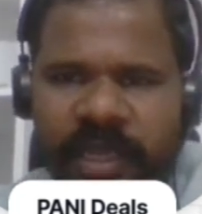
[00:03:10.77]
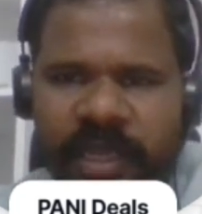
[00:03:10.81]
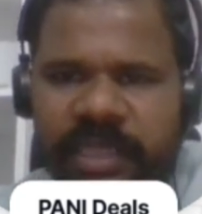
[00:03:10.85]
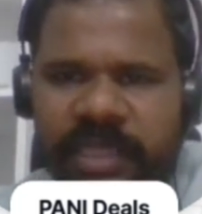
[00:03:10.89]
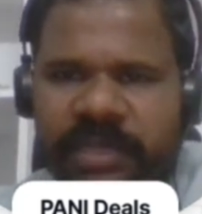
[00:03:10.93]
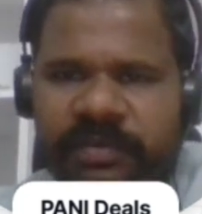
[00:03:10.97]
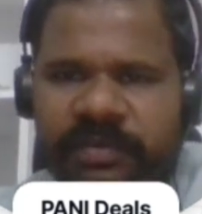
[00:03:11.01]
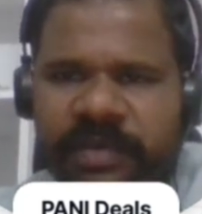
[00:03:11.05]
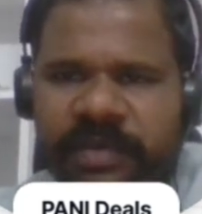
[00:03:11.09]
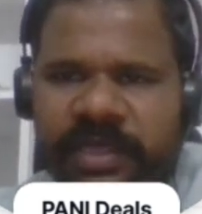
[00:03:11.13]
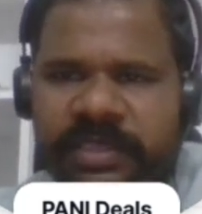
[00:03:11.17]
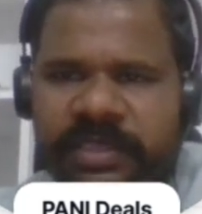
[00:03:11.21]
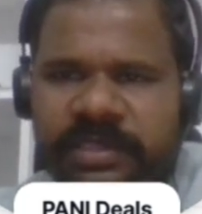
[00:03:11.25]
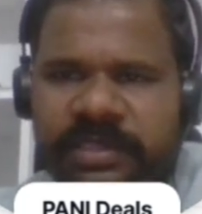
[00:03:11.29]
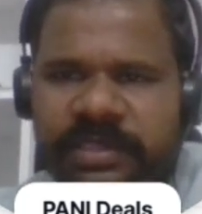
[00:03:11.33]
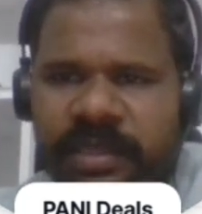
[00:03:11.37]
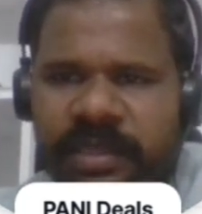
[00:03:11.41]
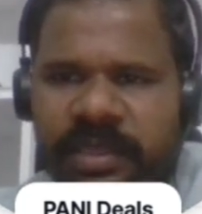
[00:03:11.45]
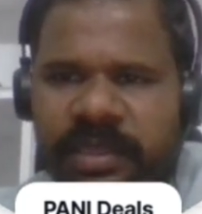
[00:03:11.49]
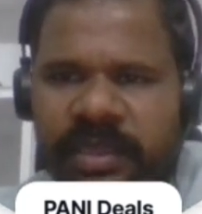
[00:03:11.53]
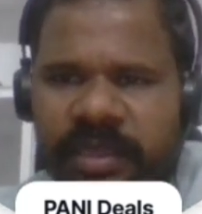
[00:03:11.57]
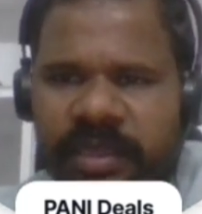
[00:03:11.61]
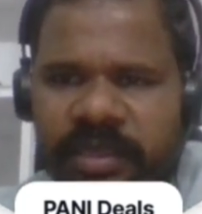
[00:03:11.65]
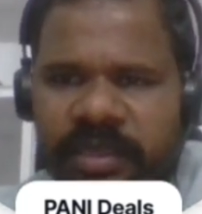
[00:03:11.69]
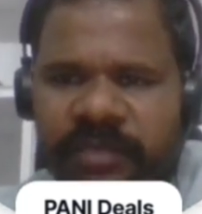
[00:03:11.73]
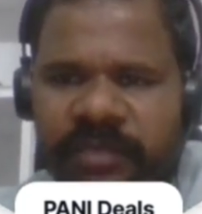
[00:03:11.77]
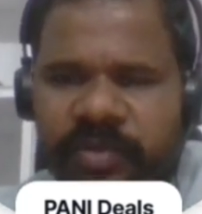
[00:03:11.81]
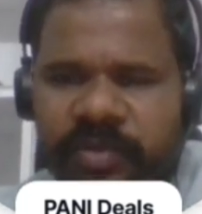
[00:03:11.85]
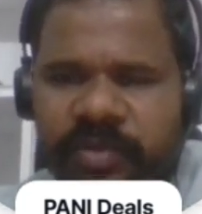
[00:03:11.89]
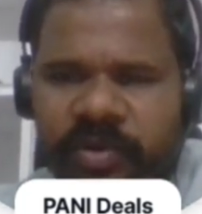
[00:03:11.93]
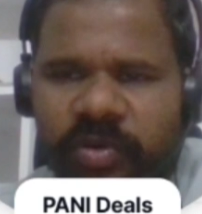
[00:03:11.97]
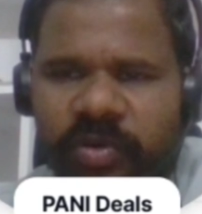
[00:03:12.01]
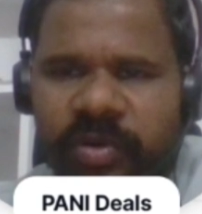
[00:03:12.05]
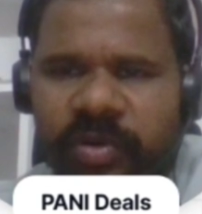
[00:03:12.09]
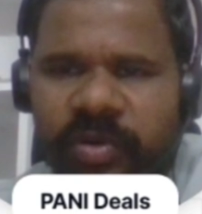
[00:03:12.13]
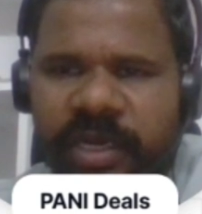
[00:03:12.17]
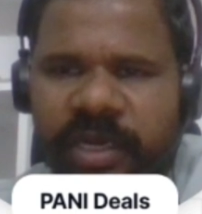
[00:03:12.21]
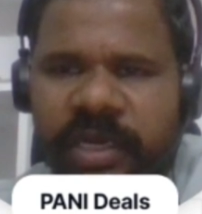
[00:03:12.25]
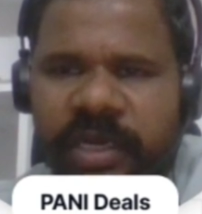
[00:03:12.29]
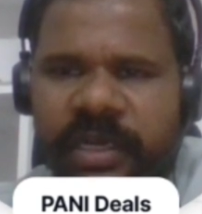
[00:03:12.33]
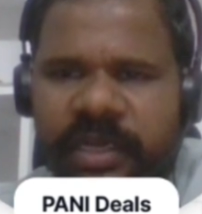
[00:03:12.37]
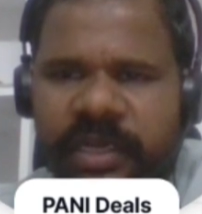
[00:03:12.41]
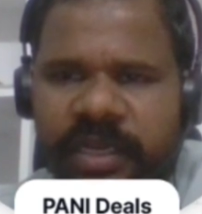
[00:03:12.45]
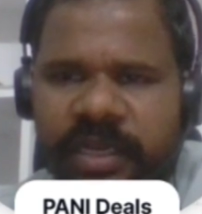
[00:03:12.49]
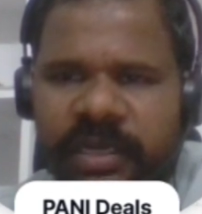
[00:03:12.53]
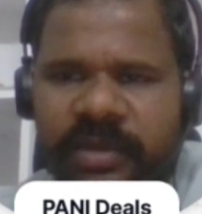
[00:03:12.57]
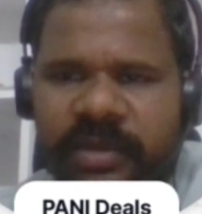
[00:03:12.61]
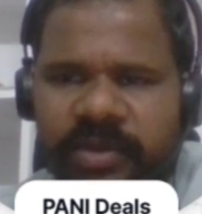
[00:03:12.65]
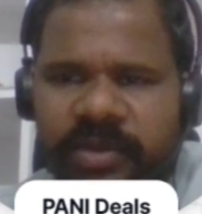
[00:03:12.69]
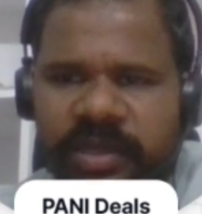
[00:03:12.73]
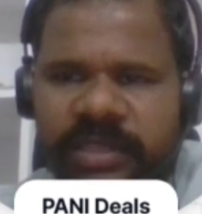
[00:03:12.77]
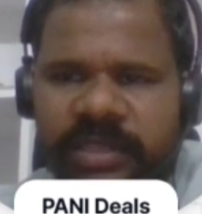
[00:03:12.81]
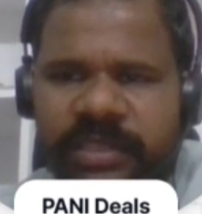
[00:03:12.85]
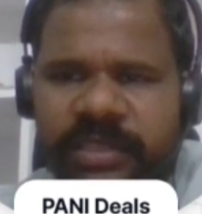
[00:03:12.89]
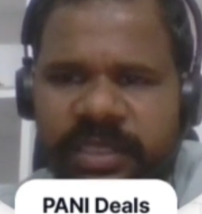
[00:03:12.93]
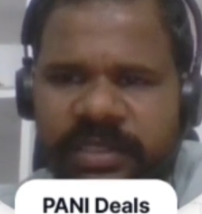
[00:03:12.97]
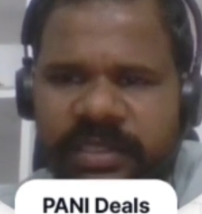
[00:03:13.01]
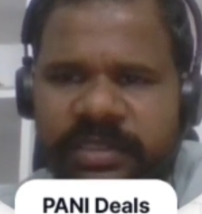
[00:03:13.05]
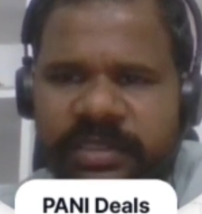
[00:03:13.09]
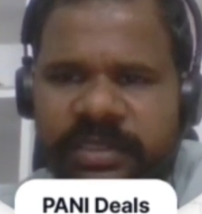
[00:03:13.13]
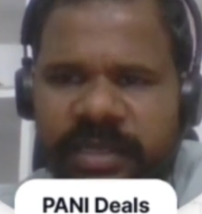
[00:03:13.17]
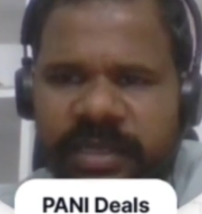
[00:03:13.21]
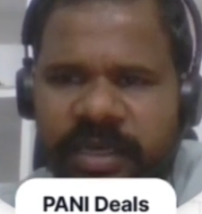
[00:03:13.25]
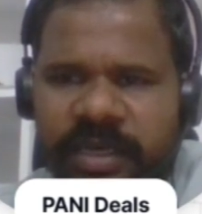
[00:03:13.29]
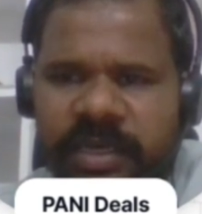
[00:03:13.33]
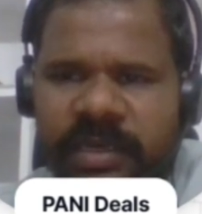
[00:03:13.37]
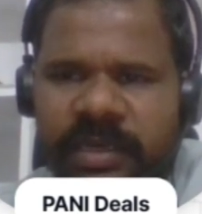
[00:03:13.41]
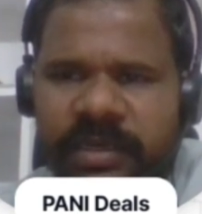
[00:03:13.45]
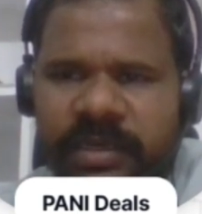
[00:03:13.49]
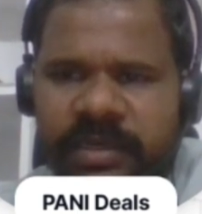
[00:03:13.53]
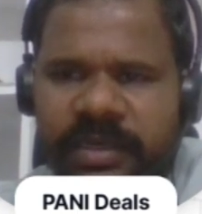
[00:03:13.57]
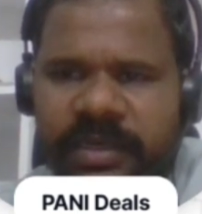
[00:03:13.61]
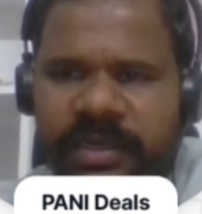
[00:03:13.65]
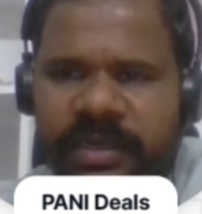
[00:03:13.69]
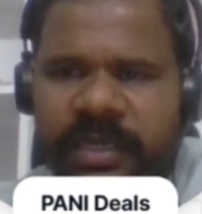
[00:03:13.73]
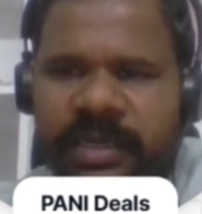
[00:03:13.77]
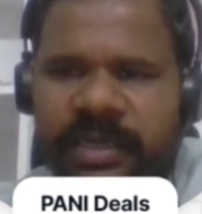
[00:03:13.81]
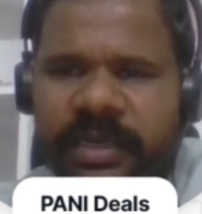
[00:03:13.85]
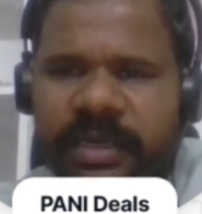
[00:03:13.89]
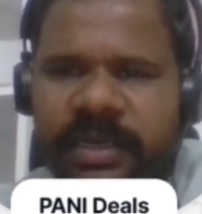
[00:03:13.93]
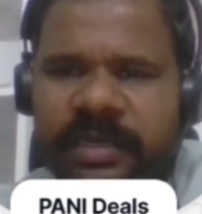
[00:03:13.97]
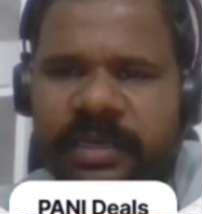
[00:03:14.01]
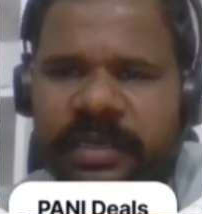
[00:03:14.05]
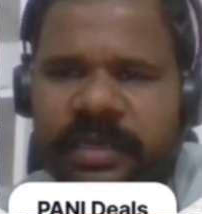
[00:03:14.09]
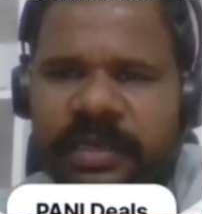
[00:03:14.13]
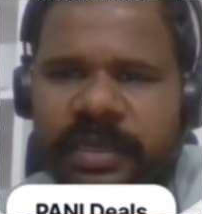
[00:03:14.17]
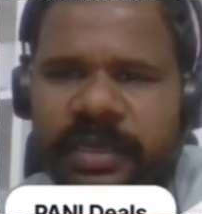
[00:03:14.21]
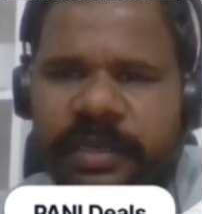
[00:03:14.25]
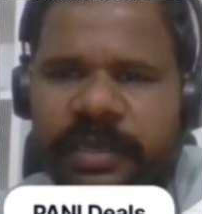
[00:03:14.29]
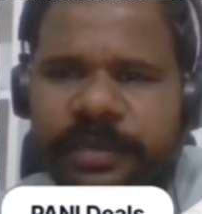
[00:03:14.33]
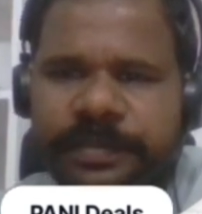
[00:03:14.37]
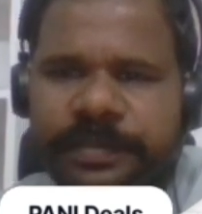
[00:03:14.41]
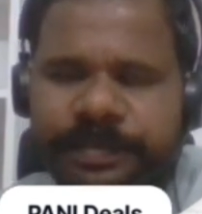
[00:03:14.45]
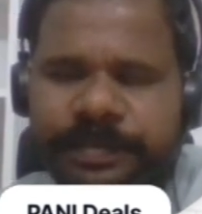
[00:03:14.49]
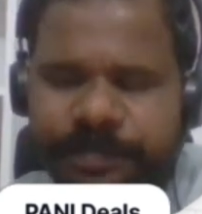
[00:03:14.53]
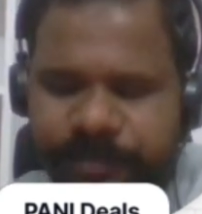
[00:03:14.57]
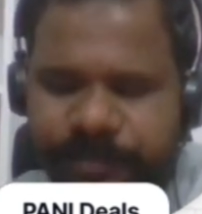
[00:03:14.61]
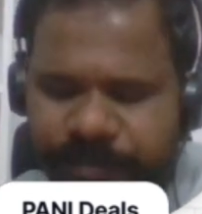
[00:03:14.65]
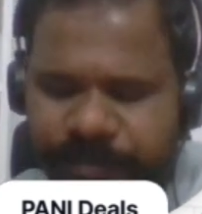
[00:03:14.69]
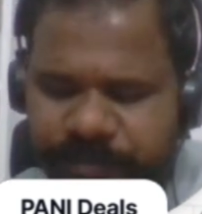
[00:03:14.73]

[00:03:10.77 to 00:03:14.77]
Otherwise, if you don't need that, you can just trigger the